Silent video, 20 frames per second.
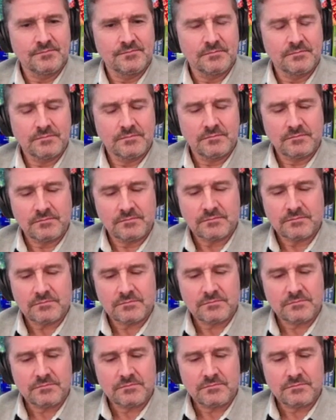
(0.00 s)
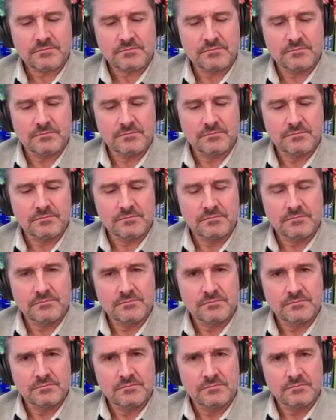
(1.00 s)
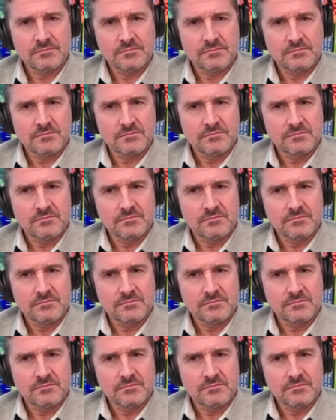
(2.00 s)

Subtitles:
No words are spoken by the person on screen.